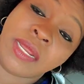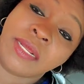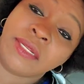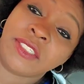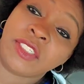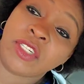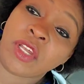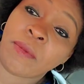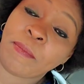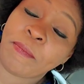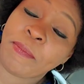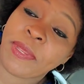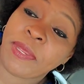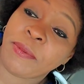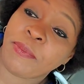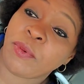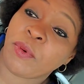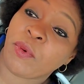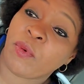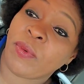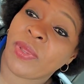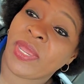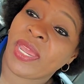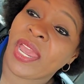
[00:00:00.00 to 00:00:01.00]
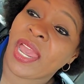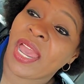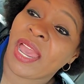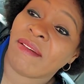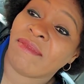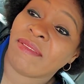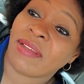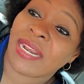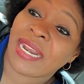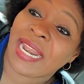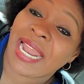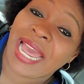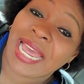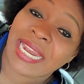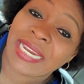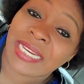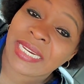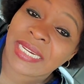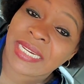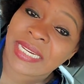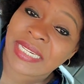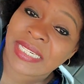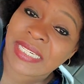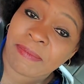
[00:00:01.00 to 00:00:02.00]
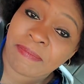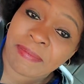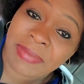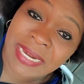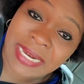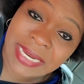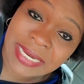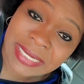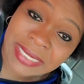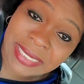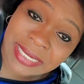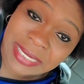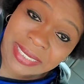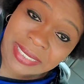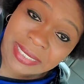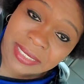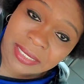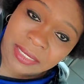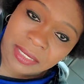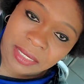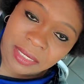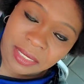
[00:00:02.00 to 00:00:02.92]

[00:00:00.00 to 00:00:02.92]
Some people, we have a learning disability.